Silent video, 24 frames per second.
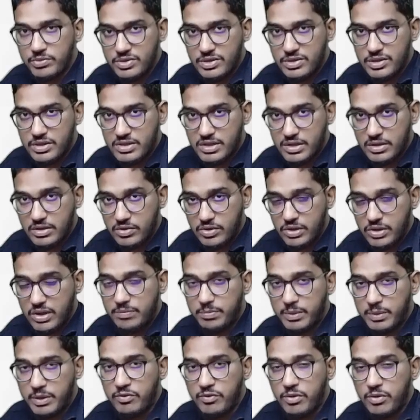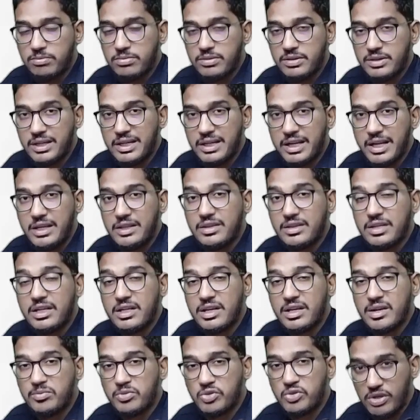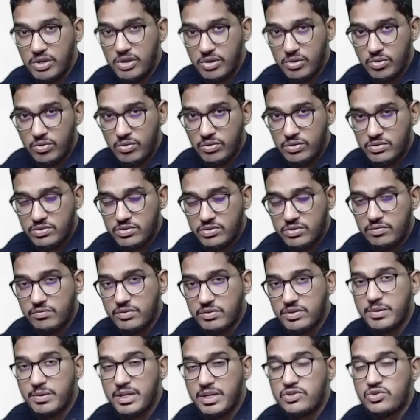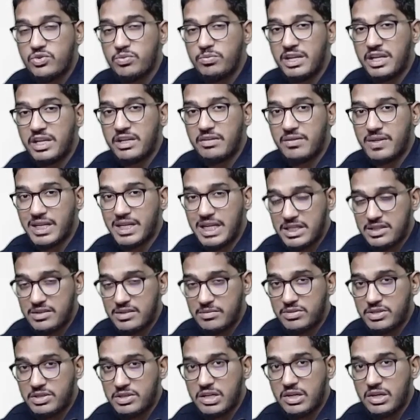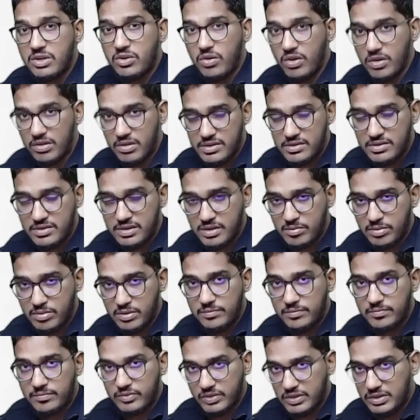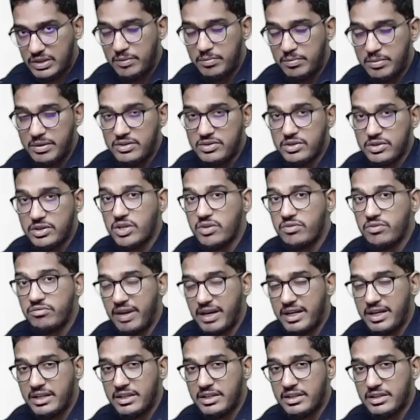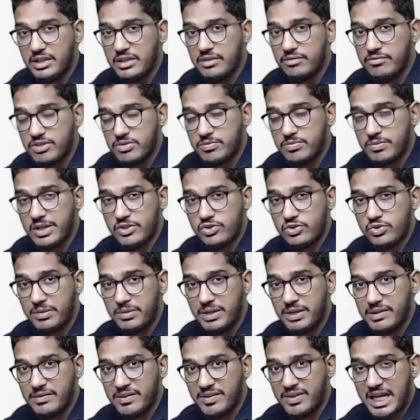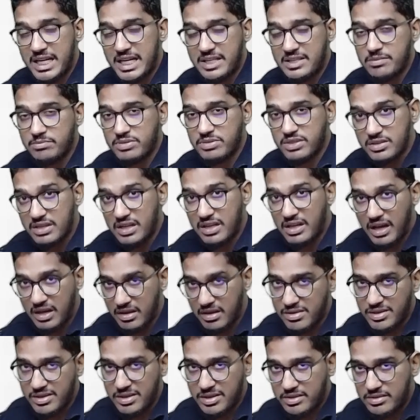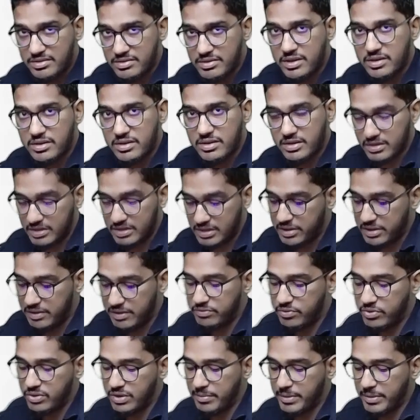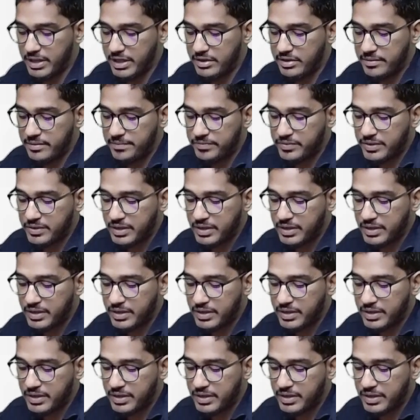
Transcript: procedures you have performed, did anything come to your notice which makes you believe that assumptions are not reasonable? That means, did you find anything which makes you believe that assumptions are unrealistic? That you have to comment.